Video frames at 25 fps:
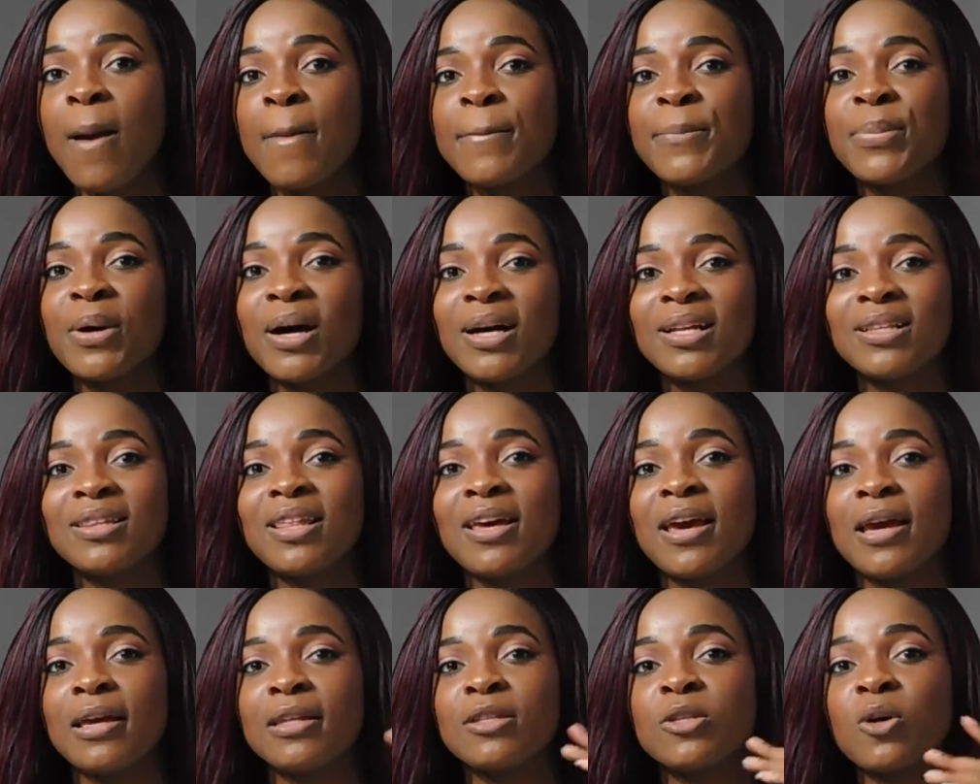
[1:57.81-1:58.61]
but
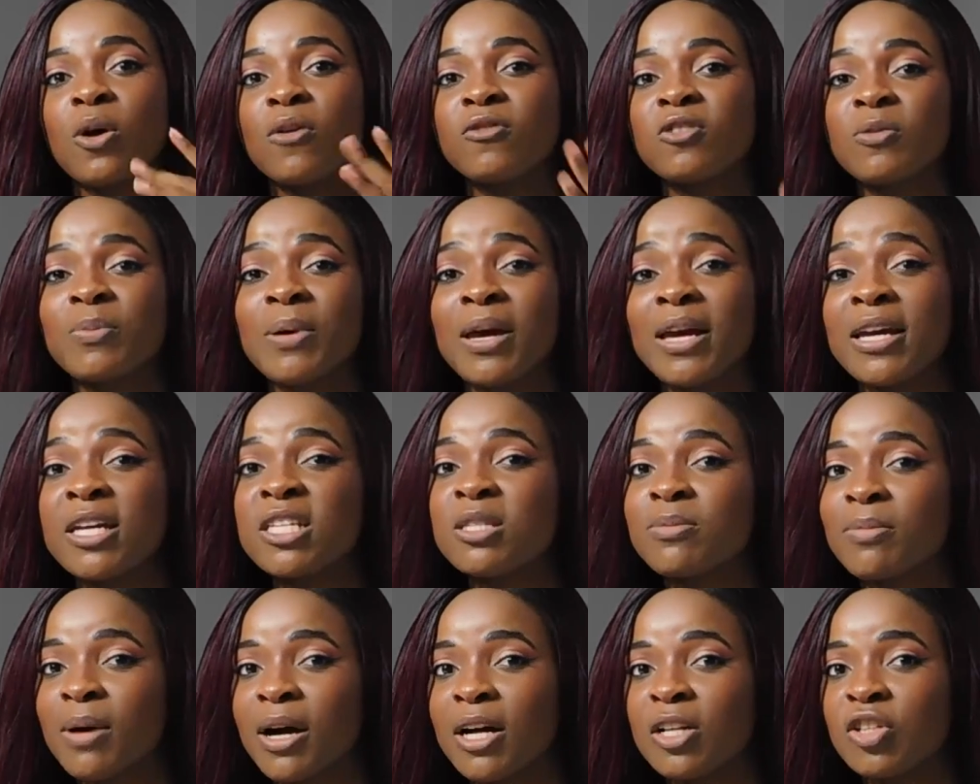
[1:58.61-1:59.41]
they don't have to pay
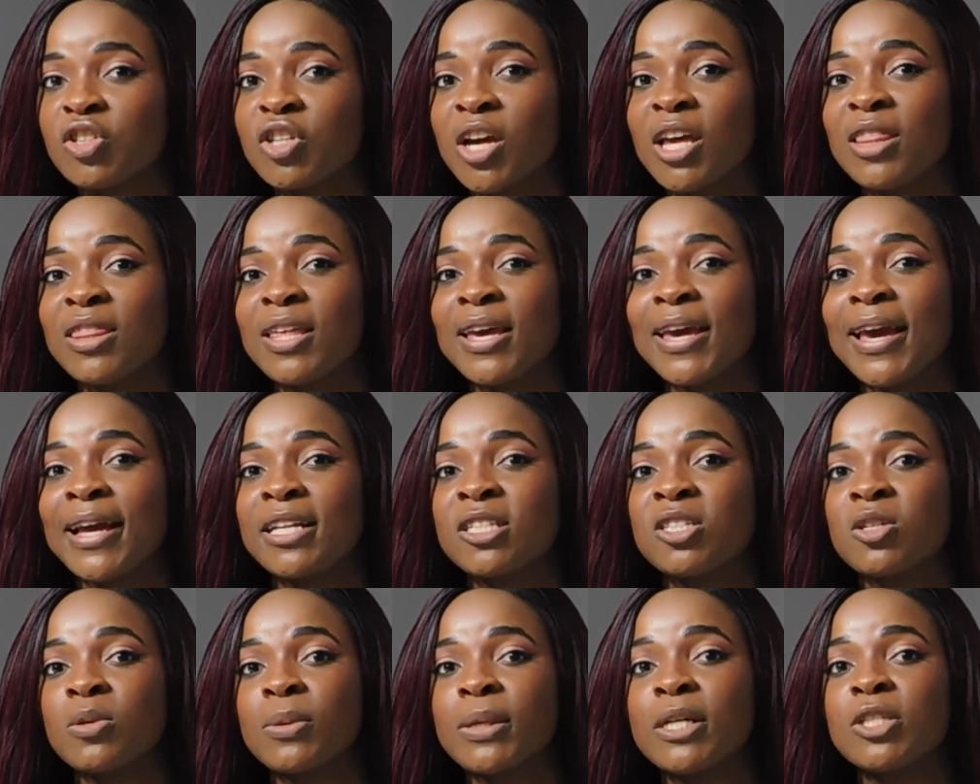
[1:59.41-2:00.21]
as much and they get
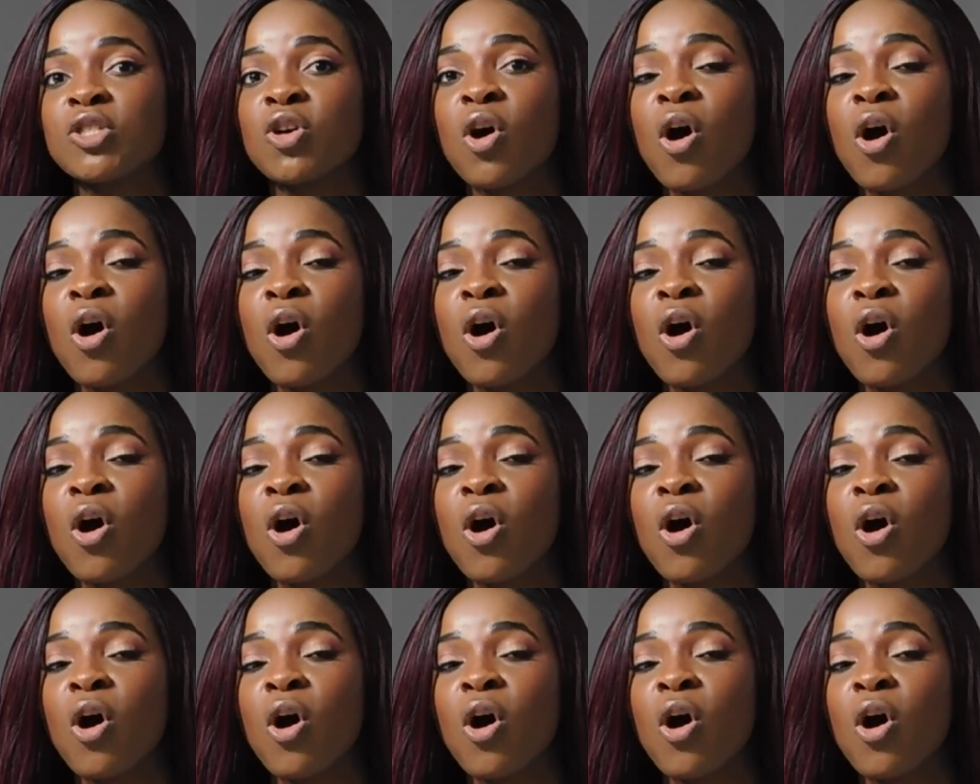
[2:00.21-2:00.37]
to reach